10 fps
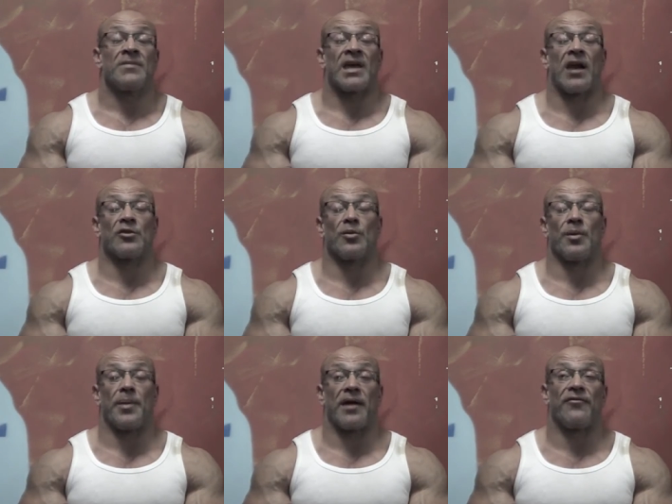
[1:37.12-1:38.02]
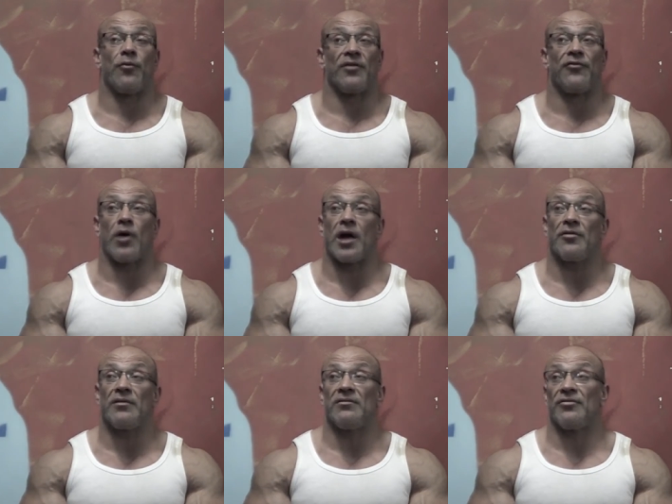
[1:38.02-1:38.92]
Calories will be about
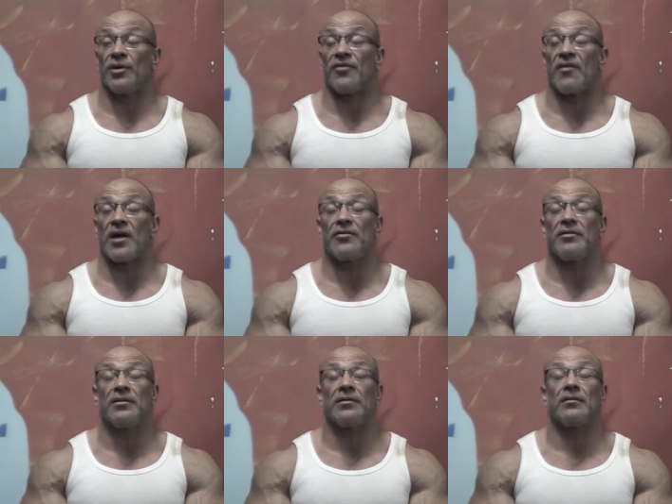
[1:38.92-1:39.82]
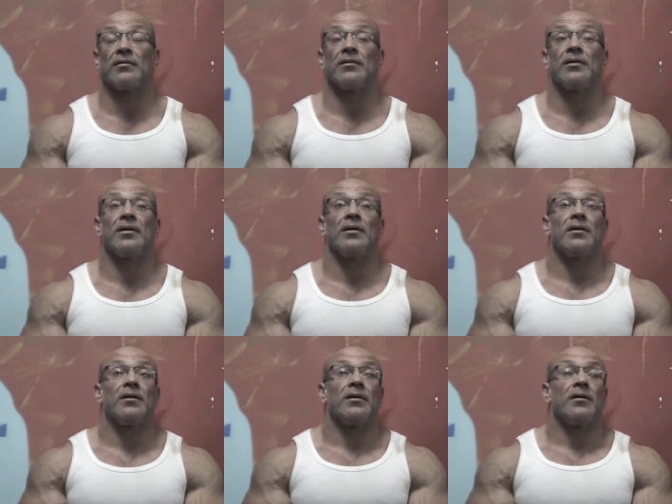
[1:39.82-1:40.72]
4,400, 4,500,
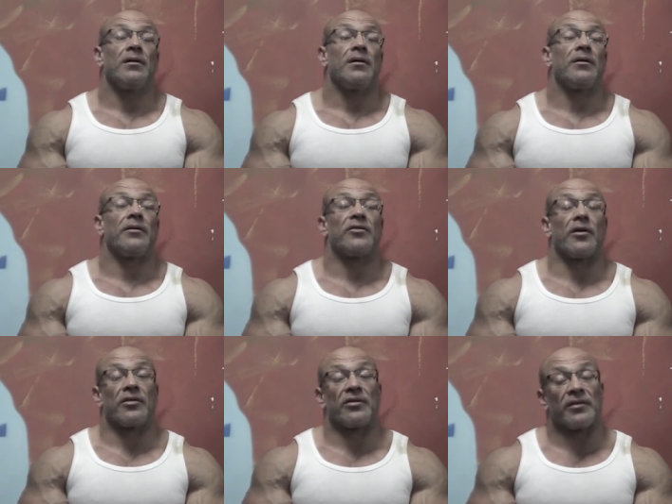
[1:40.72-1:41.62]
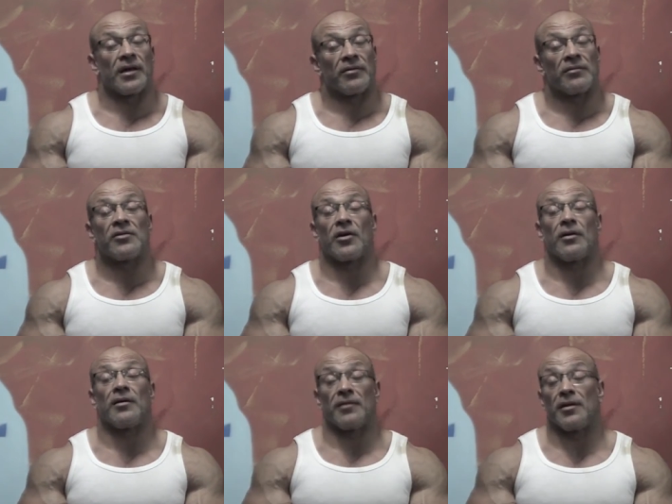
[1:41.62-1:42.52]

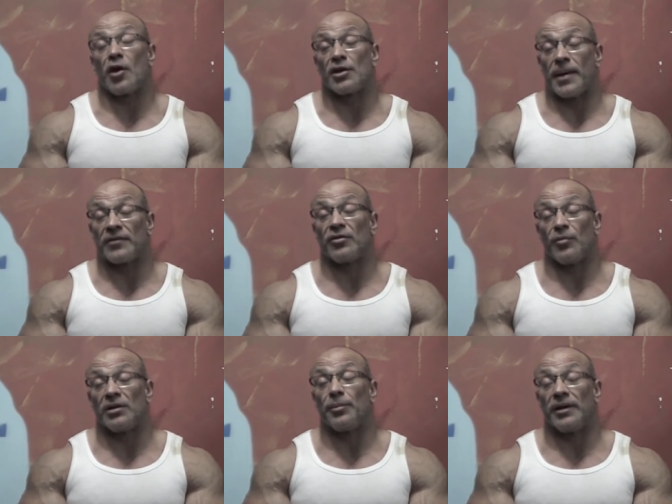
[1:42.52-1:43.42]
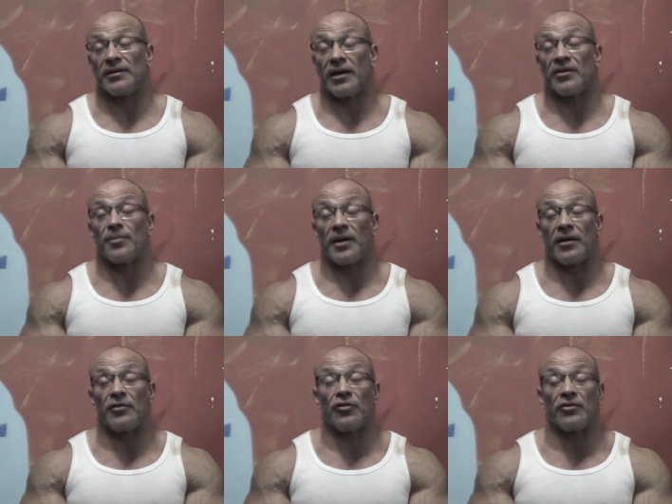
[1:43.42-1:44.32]
and then it goes back to my deplete days:
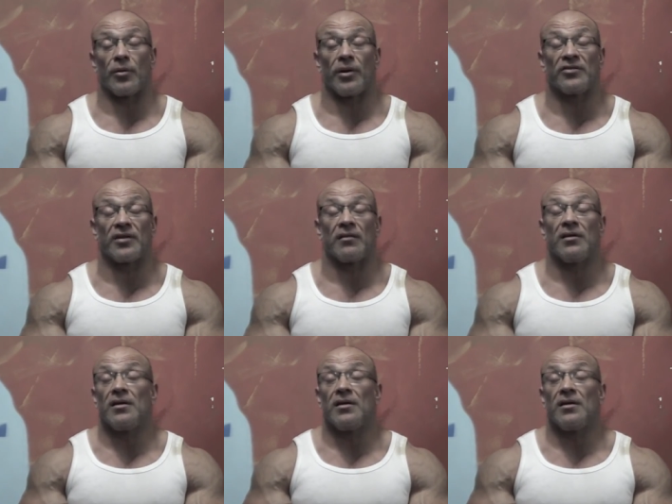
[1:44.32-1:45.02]
Monday, Tuesday, Wednesday.